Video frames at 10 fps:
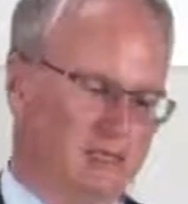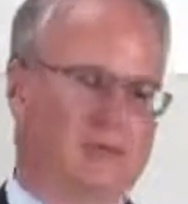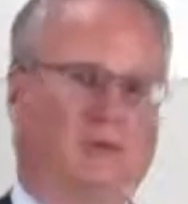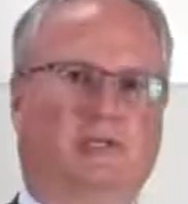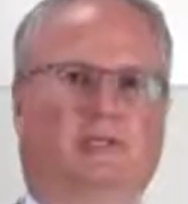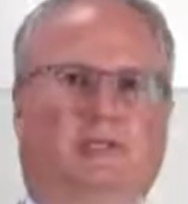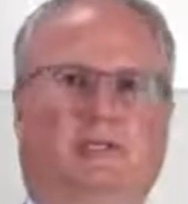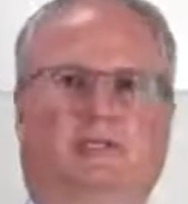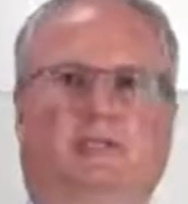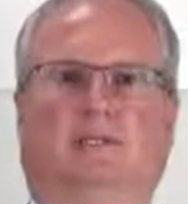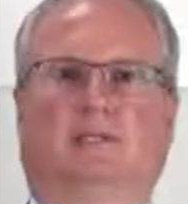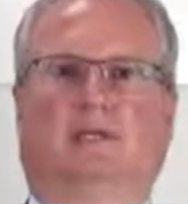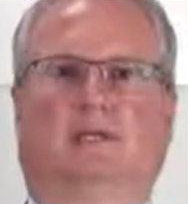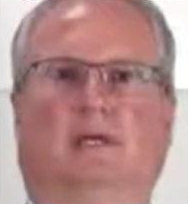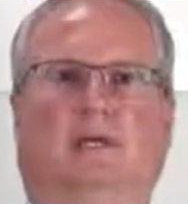the possibility
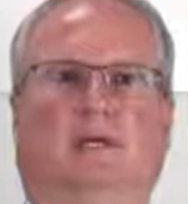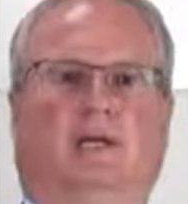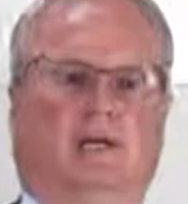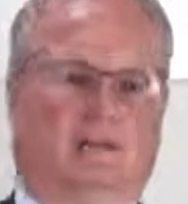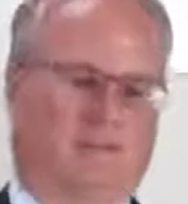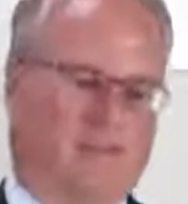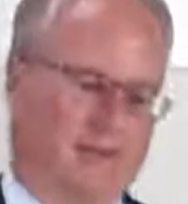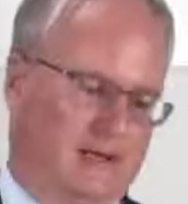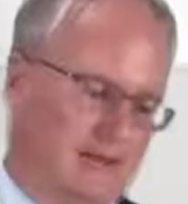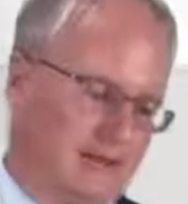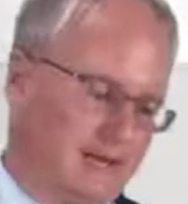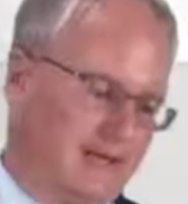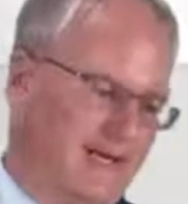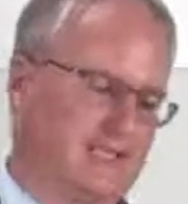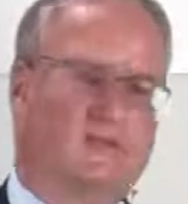to run the
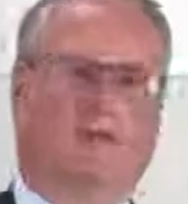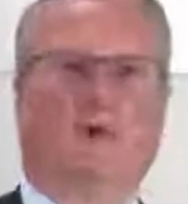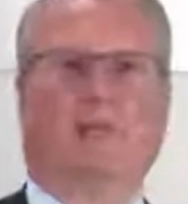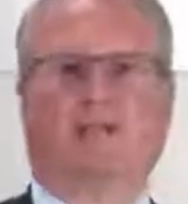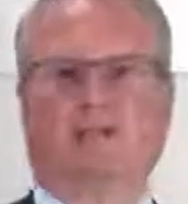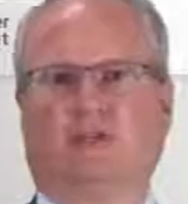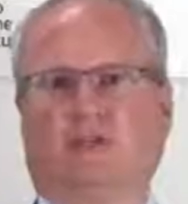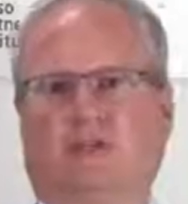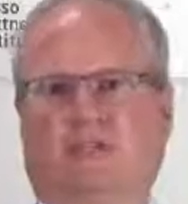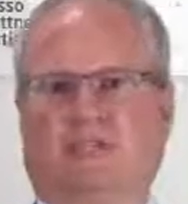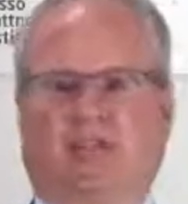backends for mobile services,